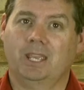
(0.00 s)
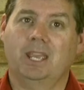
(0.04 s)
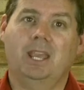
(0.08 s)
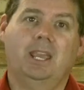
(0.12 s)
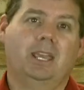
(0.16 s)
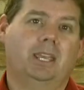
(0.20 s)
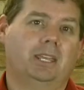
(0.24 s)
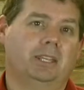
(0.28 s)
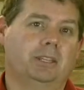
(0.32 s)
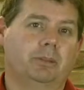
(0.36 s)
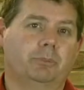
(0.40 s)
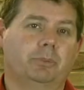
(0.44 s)

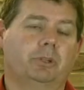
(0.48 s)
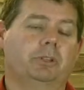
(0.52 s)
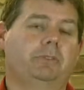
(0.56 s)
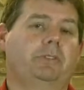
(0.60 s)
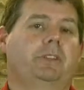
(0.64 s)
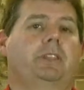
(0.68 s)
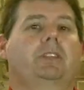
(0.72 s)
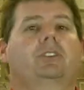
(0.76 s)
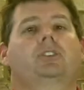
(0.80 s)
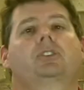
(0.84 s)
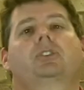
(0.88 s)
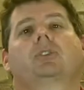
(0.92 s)
In the
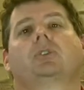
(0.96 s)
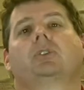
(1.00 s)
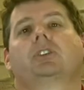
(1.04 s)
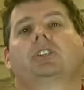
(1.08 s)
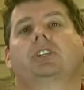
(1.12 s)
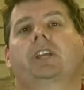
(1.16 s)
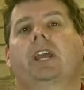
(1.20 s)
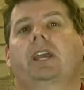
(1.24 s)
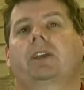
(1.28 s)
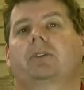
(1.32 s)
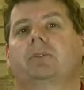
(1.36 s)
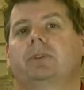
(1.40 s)
movie The
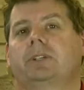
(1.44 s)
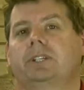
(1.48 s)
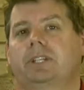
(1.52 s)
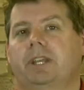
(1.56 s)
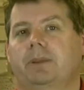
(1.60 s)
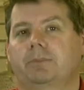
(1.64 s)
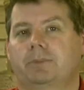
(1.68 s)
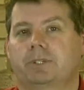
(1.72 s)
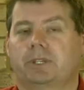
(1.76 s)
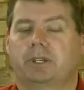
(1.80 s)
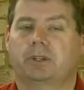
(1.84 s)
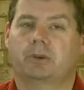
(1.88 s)
Shawshank
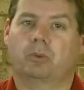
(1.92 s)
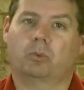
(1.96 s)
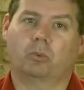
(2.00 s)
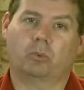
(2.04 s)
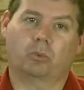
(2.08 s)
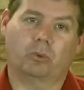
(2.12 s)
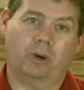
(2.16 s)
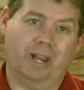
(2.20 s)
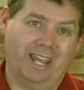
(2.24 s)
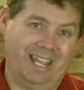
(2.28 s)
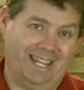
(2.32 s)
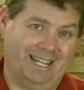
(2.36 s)
Redemption,
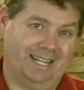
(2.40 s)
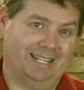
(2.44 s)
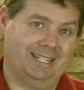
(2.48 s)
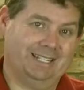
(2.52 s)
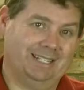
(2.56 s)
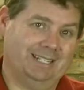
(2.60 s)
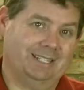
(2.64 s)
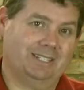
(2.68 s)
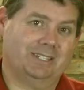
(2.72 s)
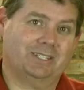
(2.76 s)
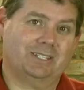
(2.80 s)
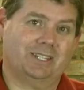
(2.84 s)

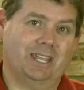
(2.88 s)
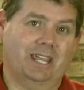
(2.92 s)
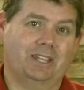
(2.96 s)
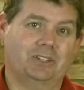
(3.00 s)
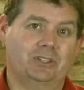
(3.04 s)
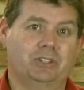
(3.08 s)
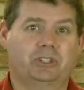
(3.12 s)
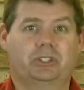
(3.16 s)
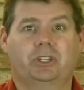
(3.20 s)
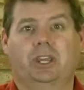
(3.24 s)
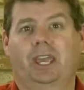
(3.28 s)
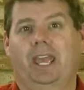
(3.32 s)
Red
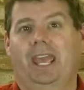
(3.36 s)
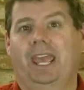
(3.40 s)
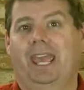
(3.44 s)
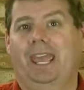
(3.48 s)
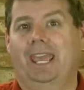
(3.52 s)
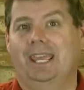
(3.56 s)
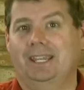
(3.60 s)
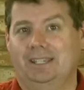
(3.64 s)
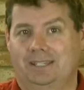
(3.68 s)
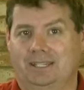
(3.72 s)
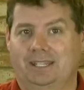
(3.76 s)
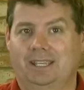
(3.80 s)
says to
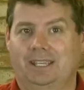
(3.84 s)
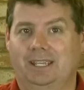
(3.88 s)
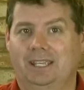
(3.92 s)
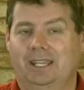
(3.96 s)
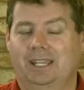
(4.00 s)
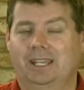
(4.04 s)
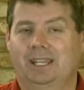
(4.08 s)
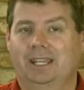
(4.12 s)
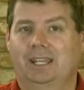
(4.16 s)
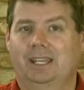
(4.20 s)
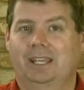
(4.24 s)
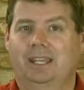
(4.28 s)
Andy
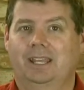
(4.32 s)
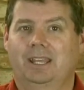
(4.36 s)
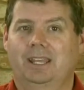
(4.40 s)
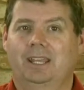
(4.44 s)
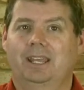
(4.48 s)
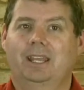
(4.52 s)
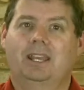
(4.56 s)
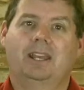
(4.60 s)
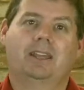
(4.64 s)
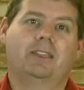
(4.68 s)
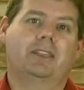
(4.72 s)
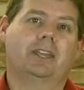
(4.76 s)

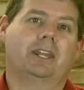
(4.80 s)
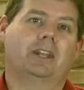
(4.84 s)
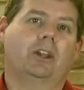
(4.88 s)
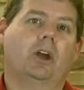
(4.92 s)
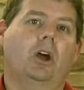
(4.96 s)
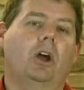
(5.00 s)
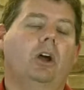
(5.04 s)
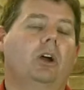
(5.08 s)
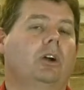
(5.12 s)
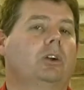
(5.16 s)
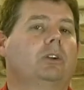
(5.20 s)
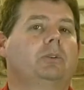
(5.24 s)
that
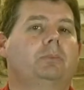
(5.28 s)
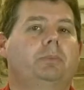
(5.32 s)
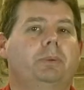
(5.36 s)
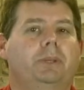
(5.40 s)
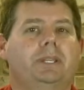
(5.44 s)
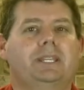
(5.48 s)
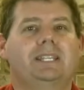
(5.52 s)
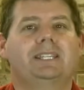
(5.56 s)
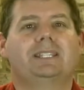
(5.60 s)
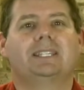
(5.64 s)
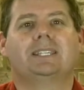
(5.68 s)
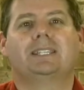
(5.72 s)

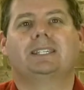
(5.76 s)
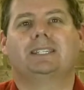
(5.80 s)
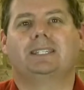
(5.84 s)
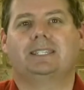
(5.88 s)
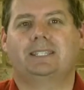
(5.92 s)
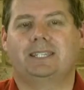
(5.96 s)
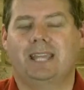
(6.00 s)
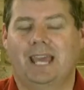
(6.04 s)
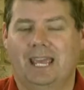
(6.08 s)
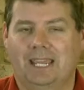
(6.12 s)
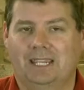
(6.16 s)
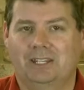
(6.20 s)
hope is a
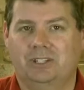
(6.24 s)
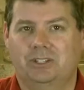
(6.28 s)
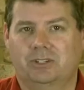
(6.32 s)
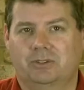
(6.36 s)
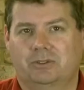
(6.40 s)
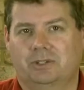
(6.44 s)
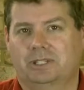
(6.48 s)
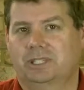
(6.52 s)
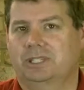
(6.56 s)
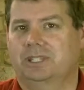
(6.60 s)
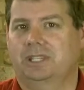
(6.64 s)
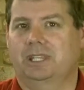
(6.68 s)

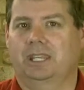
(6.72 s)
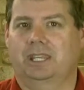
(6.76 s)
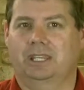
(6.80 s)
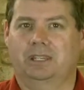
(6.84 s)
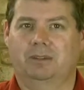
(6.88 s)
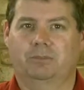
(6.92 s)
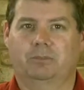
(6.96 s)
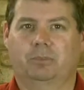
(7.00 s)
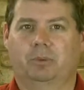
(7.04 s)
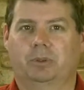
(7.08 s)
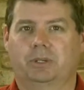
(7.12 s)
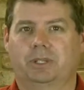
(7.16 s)
dangerous thing
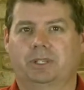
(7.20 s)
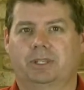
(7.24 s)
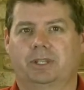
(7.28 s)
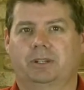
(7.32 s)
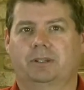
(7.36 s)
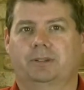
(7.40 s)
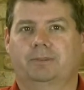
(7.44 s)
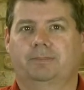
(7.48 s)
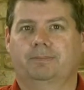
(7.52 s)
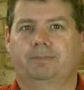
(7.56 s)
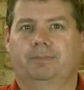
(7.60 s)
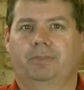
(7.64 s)
in
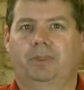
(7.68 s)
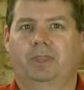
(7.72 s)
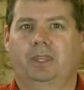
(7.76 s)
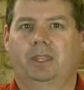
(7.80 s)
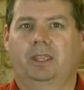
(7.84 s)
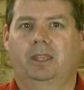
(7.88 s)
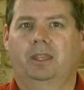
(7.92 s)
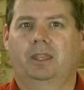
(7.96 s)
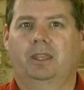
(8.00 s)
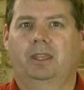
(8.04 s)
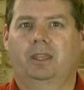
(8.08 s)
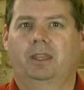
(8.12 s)
prison.
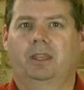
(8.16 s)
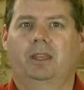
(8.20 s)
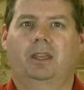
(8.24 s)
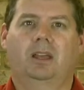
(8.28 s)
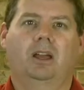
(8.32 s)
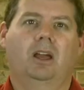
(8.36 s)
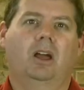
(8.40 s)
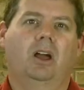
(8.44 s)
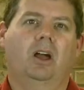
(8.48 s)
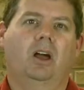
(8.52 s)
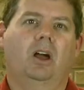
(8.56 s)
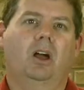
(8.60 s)

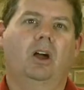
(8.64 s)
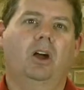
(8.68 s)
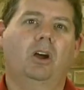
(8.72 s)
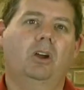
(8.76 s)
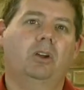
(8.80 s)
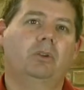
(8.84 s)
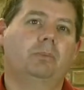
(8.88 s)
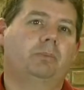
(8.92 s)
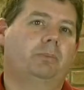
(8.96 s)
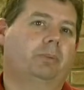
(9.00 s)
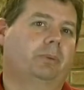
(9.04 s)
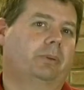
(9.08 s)

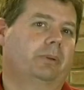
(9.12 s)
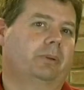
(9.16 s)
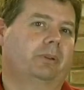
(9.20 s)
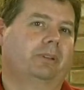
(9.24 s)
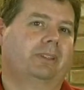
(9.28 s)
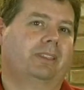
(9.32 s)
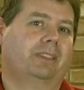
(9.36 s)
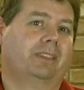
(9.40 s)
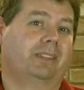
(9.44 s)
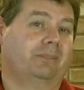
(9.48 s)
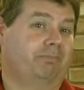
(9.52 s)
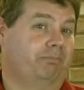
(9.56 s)
Hope
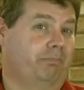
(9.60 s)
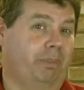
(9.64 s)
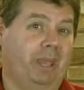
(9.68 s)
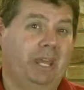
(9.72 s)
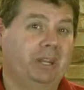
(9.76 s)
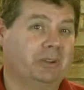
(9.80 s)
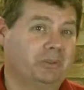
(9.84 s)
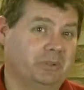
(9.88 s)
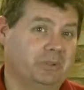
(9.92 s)
that better